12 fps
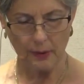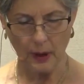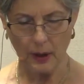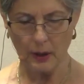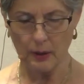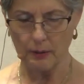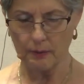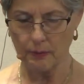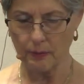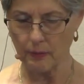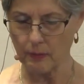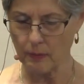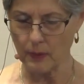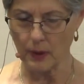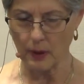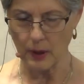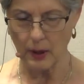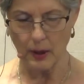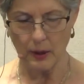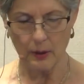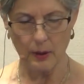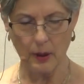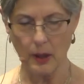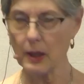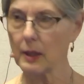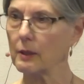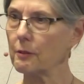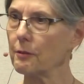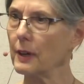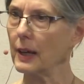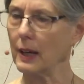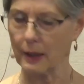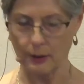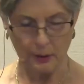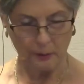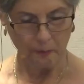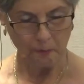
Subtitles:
in effect?